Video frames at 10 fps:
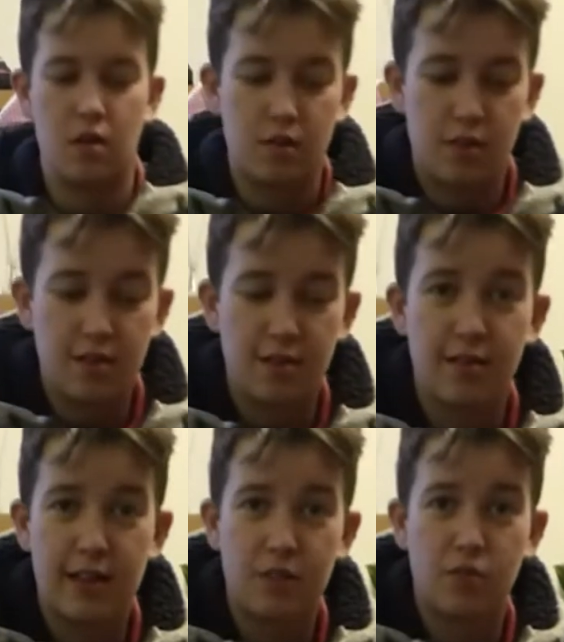So this is
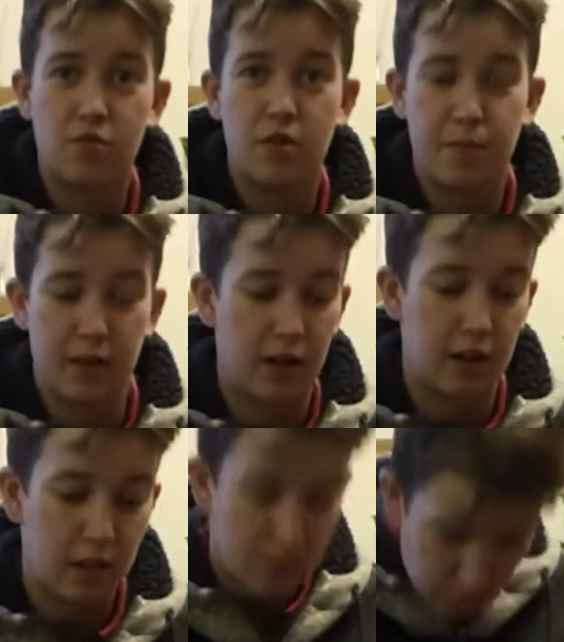now dripping
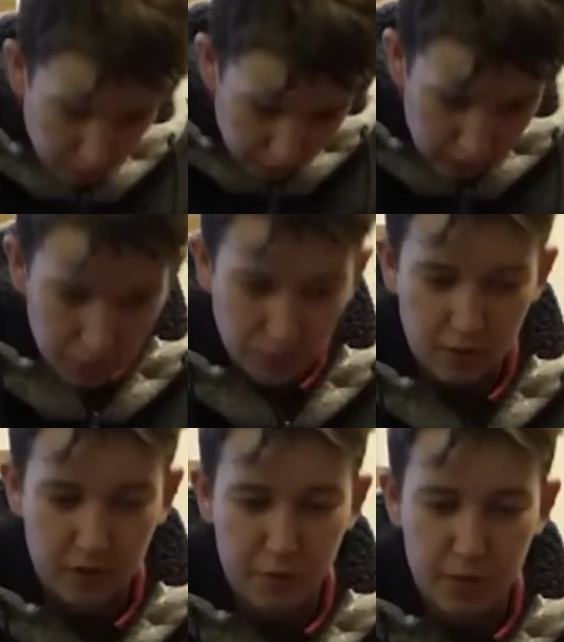loads of glue,
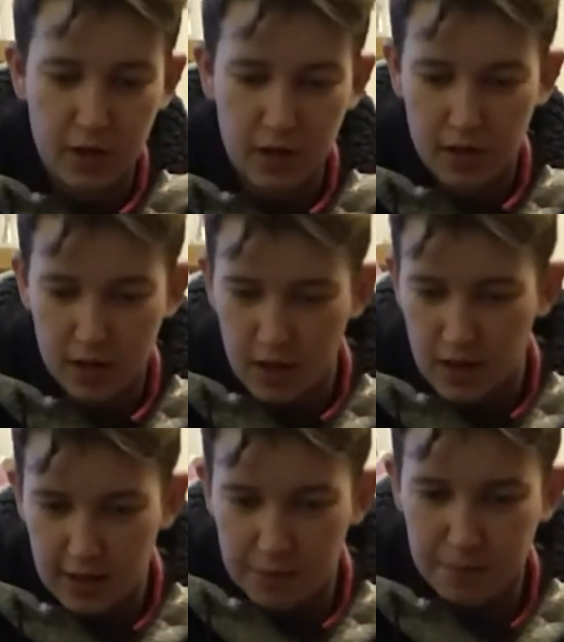so I've put it,
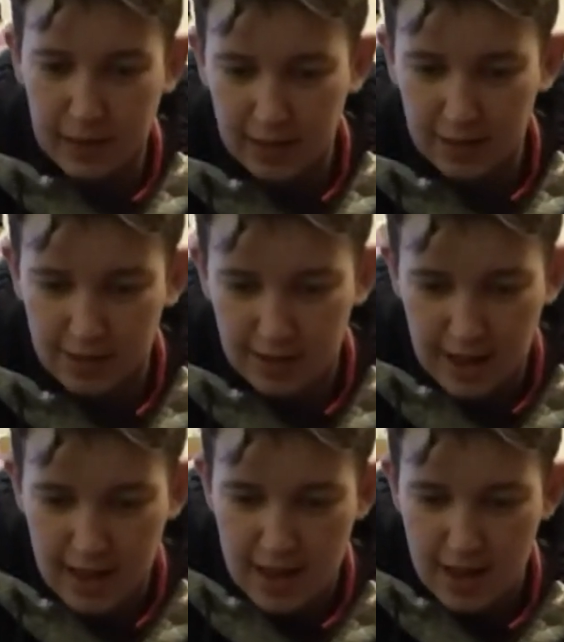it's balanced
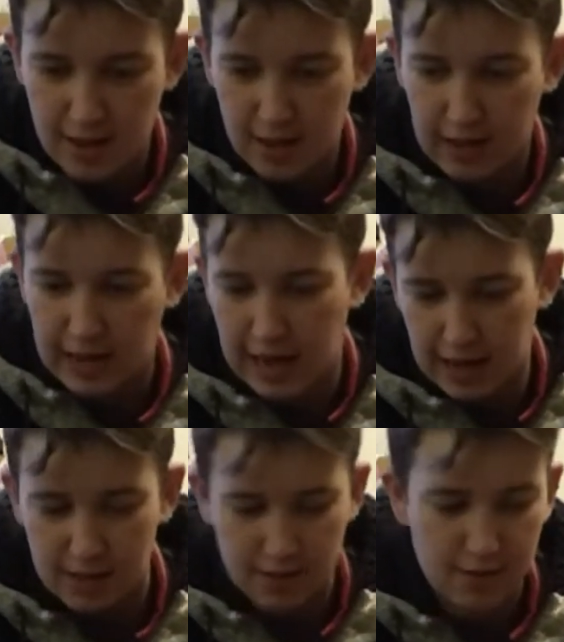in the
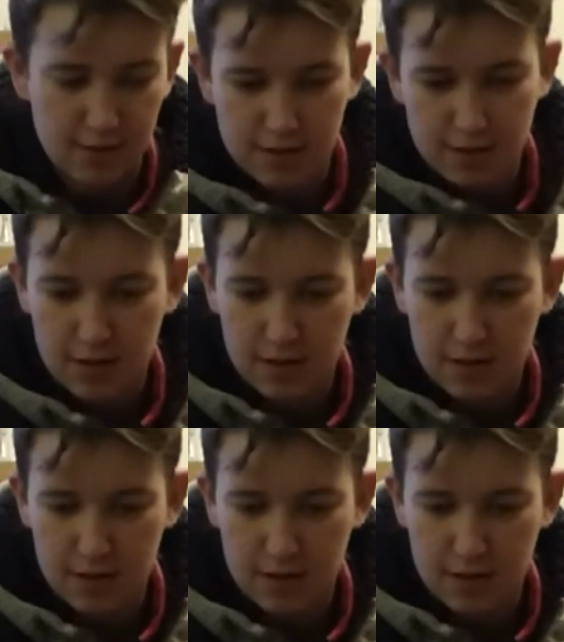glass,